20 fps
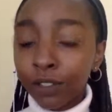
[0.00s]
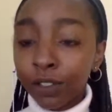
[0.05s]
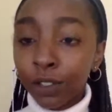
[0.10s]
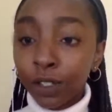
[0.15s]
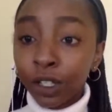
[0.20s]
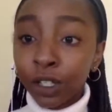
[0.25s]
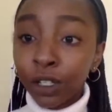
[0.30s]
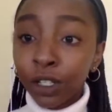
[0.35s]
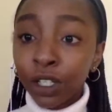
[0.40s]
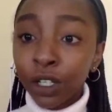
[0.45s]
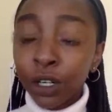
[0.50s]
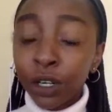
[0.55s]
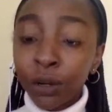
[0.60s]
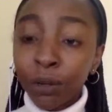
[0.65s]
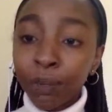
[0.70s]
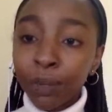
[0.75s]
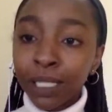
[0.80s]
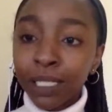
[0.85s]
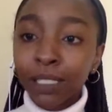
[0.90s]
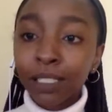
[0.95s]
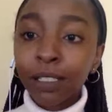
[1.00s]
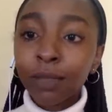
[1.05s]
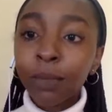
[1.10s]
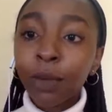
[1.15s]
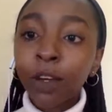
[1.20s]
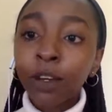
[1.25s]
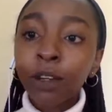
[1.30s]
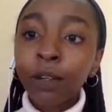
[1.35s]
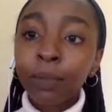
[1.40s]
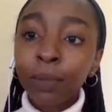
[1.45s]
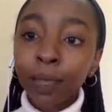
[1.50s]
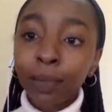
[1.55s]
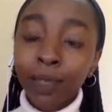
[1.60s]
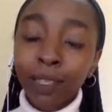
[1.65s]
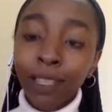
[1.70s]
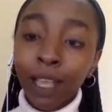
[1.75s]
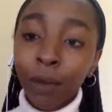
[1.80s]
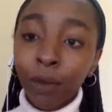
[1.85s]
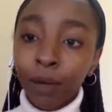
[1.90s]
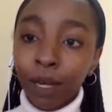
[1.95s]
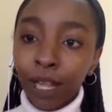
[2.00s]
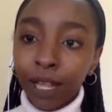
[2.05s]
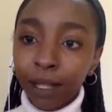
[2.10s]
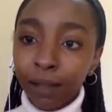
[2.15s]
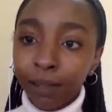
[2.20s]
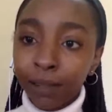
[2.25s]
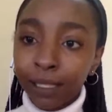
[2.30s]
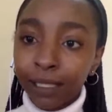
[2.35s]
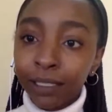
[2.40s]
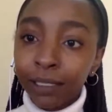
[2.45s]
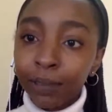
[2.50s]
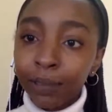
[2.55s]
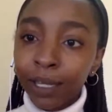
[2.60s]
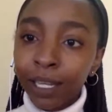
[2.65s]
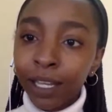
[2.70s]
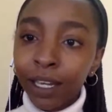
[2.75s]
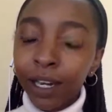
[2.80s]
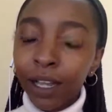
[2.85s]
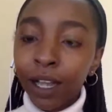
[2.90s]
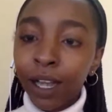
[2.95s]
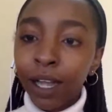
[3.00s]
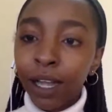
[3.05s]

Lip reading: solution or business model, maybe that would help a little bit.